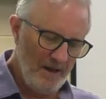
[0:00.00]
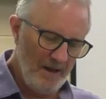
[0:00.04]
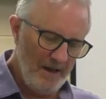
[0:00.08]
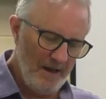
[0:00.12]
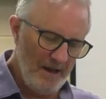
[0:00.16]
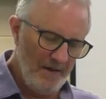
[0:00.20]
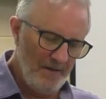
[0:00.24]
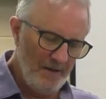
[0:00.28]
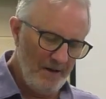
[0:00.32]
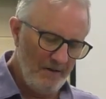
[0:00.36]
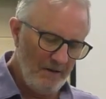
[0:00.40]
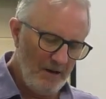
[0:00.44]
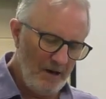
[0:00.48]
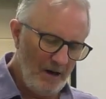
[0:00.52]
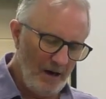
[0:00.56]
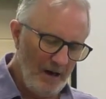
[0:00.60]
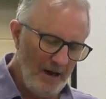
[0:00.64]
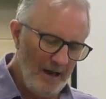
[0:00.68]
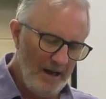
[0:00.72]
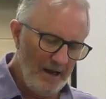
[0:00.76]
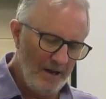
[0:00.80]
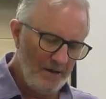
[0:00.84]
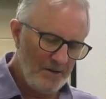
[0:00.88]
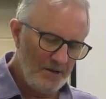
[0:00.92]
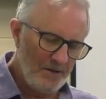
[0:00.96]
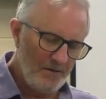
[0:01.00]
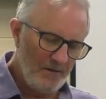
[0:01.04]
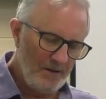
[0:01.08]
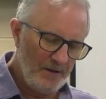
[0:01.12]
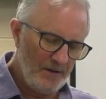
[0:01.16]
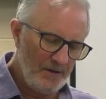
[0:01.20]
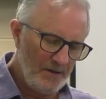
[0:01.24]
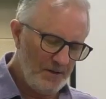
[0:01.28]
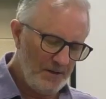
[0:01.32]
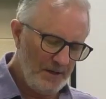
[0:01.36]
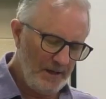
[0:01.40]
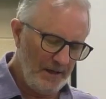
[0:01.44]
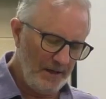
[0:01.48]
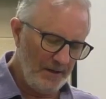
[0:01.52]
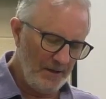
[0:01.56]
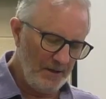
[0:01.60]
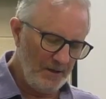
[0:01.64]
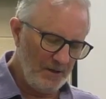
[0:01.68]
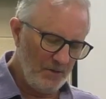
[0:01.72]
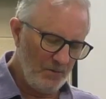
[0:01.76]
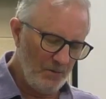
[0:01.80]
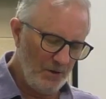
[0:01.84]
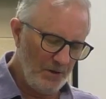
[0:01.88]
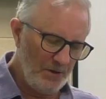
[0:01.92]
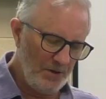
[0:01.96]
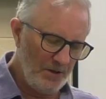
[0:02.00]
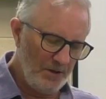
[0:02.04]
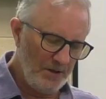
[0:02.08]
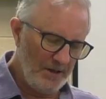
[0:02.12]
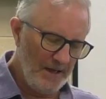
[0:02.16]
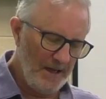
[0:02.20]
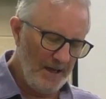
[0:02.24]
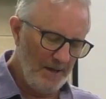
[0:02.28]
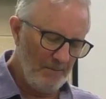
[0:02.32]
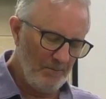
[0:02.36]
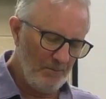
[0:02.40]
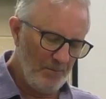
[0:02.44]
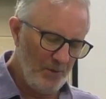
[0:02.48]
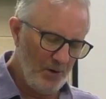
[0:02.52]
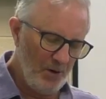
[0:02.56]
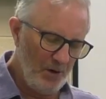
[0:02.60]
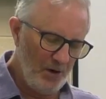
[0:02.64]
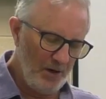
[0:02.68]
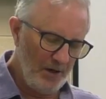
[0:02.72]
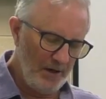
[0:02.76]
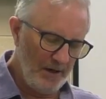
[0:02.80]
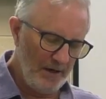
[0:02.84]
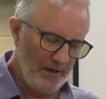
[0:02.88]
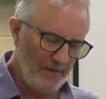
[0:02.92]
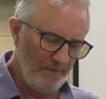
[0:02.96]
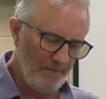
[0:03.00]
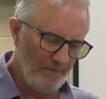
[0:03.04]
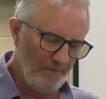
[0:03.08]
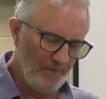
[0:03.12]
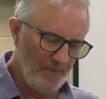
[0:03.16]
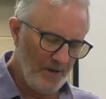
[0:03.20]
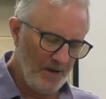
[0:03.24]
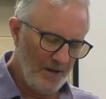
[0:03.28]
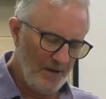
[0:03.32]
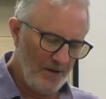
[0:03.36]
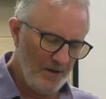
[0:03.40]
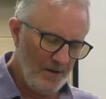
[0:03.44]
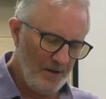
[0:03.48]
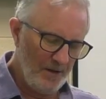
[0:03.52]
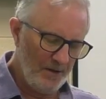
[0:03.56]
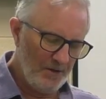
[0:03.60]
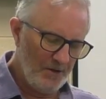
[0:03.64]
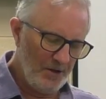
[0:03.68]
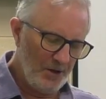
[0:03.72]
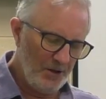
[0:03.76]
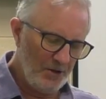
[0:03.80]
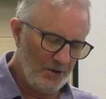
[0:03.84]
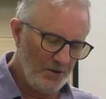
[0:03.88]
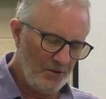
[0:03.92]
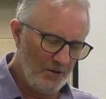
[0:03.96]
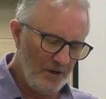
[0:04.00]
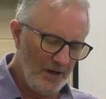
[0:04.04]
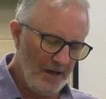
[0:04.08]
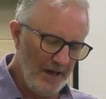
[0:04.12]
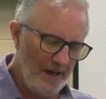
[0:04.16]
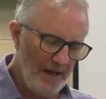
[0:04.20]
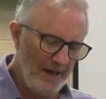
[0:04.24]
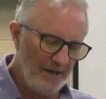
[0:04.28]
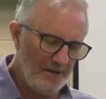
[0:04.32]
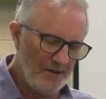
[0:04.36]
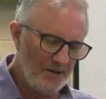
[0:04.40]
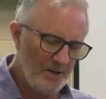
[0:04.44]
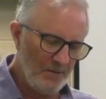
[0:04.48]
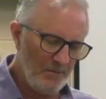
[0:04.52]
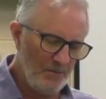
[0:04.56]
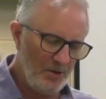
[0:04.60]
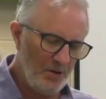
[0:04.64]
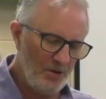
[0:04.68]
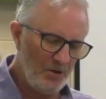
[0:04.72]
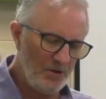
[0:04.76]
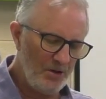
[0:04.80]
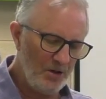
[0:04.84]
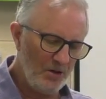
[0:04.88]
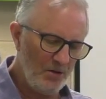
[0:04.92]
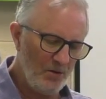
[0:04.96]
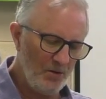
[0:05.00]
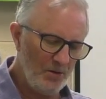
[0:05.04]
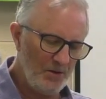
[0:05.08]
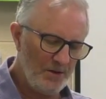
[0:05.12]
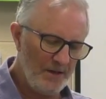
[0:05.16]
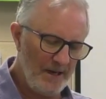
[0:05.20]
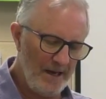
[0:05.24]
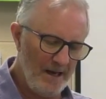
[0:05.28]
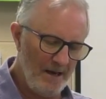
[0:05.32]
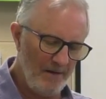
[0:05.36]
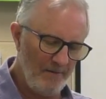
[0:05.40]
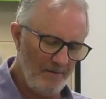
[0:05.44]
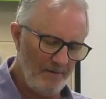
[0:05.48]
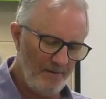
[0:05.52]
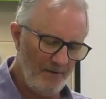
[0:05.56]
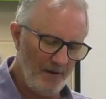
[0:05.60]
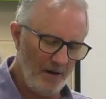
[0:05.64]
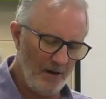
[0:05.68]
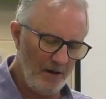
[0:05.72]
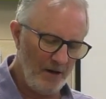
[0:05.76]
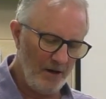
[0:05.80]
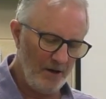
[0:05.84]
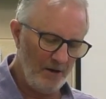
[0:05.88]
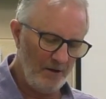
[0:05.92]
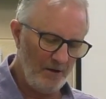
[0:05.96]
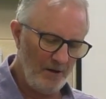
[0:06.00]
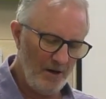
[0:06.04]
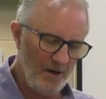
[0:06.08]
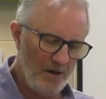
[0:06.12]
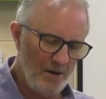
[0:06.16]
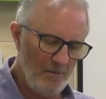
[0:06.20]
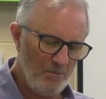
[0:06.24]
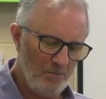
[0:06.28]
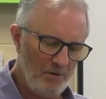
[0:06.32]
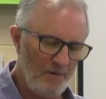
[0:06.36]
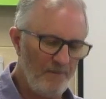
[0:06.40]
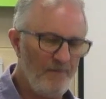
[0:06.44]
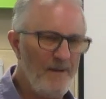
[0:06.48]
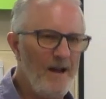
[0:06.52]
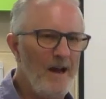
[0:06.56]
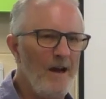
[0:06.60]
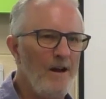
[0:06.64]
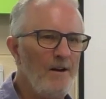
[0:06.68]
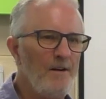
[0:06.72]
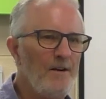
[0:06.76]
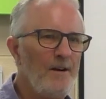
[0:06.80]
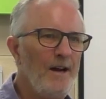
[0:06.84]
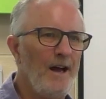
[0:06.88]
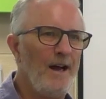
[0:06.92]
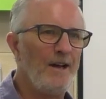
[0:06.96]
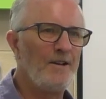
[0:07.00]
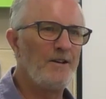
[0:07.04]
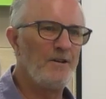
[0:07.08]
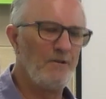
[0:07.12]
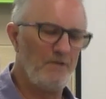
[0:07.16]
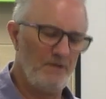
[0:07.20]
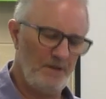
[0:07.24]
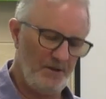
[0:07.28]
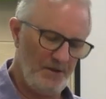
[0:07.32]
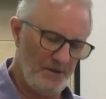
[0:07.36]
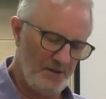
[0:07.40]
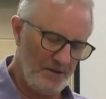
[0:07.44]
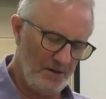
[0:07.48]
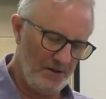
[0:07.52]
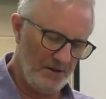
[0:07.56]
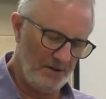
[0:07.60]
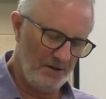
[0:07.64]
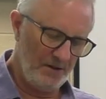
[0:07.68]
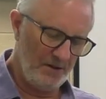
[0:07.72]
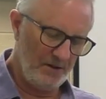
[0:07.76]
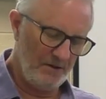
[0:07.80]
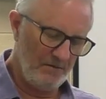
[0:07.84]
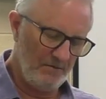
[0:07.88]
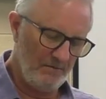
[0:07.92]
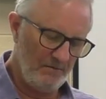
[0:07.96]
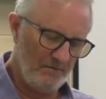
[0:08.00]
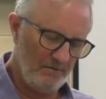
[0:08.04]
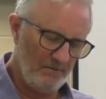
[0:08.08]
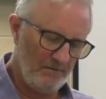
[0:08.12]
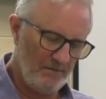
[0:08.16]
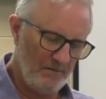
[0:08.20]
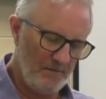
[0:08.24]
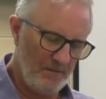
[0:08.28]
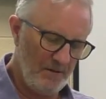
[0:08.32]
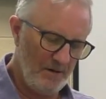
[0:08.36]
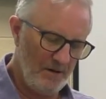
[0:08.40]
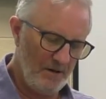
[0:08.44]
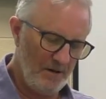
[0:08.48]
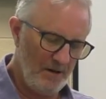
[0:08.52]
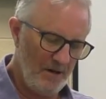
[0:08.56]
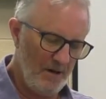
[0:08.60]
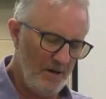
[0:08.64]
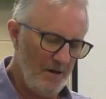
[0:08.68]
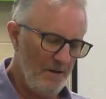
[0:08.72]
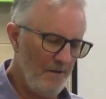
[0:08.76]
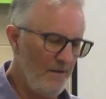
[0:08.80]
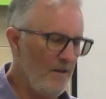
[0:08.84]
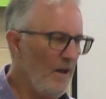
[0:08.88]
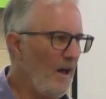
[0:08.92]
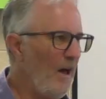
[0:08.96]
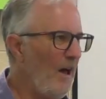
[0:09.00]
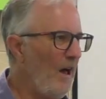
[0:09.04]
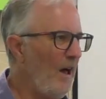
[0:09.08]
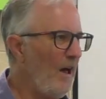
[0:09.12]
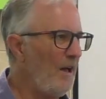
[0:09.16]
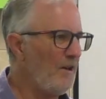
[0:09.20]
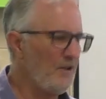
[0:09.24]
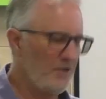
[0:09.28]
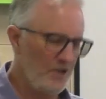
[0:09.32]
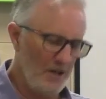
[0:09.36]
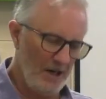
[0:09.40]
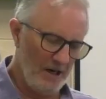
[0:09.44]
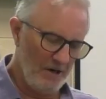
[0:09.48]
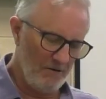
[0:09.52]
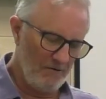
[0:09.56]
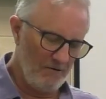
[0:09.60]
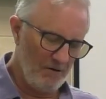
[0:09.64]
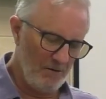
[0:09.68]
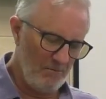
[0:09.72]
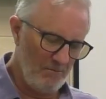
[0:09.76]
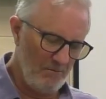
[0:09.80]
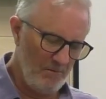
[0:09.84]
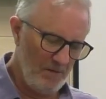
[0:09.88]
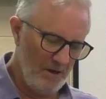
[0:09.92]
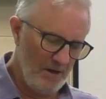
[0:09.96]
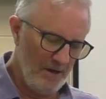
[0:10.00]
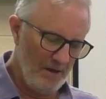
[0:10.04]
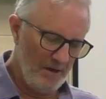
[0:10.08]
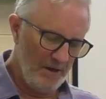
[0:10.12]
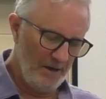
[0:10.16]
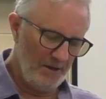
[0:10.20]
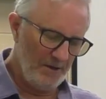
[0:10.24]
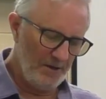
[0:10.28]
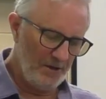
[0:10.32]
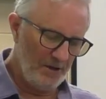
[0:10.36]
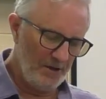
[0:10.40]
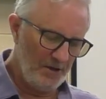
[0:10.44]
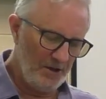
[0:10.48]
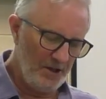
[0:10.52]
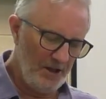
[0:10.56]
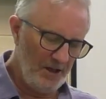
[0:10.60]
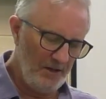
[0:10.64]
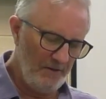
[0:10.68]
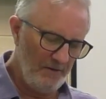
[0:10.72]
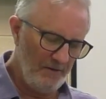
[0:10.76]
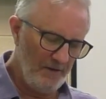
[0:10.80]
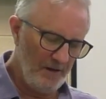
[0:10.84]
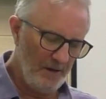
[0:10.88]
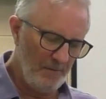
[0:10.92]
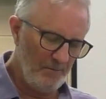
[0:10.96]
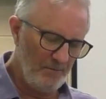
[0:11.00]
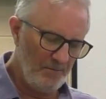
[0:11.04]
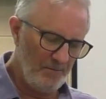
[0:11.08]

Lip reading: And there are clouds of incense which is kept burning. Sistra and some musical sound follow profound utterances. The heart chakram is the chief